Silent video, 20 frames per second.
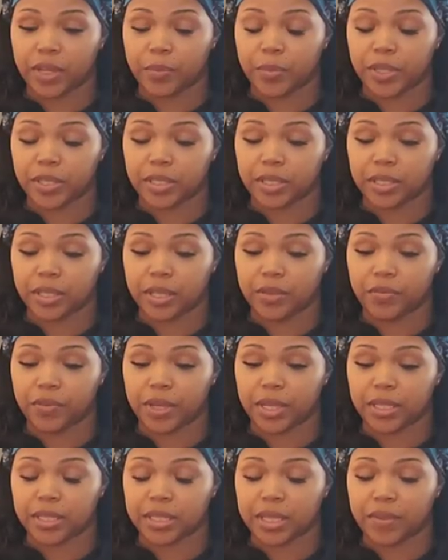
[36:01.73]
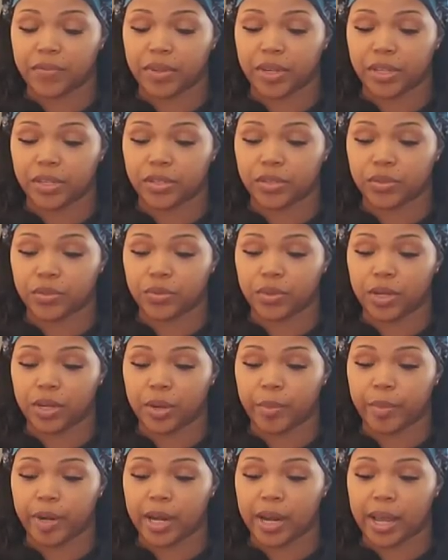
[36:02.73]
could be significant, 72, the
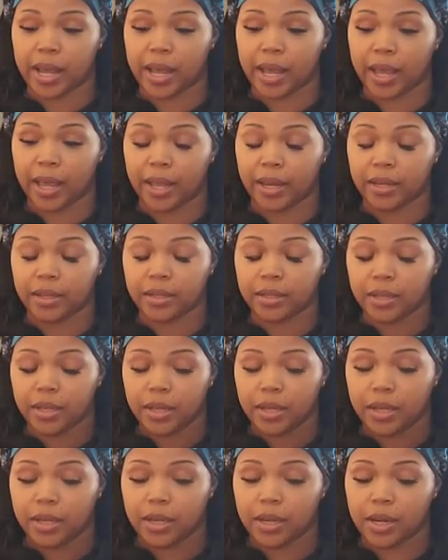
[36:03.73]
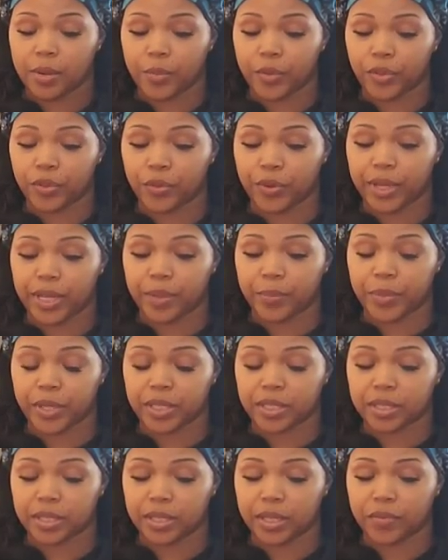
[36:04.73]
number 9, the number 3 could
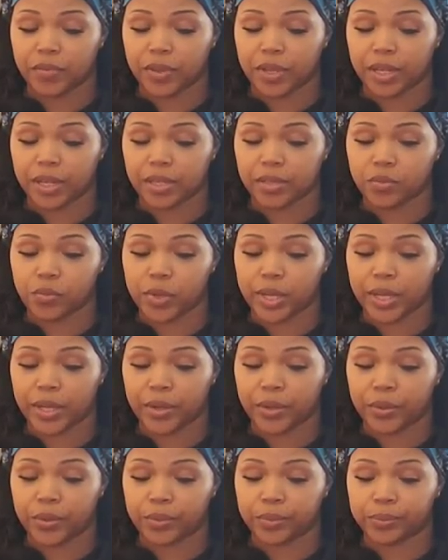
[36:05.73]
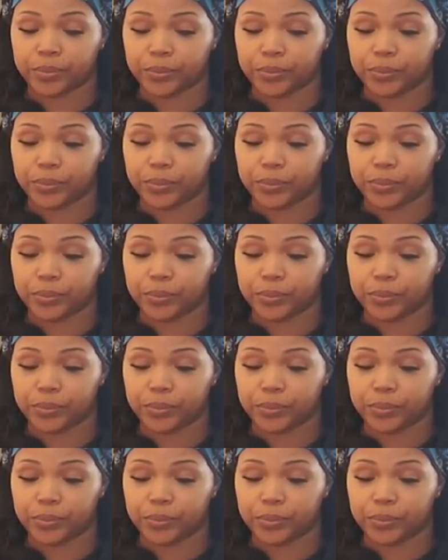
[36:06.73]
be significant as well.